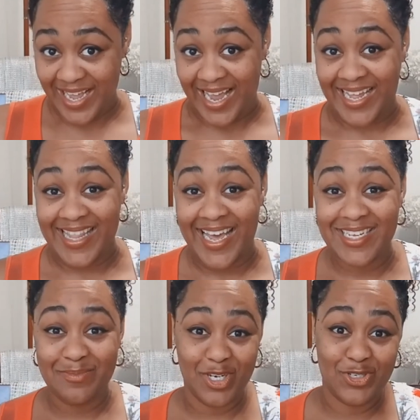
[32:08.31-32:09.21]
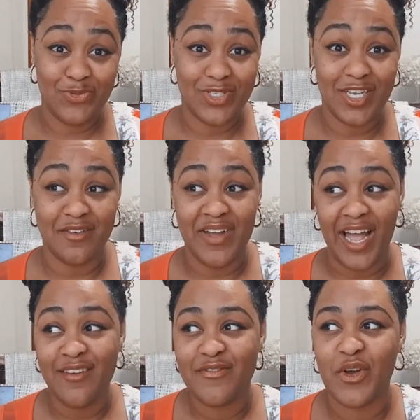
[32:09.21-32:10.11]
And that is my true self.
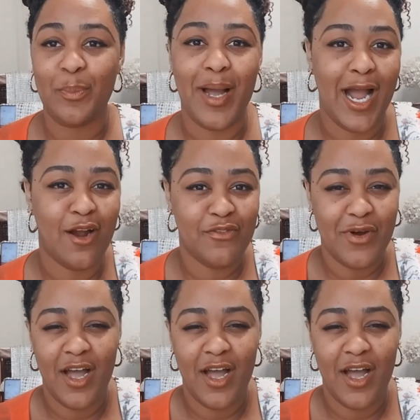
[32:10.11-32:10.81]
I feel powerful.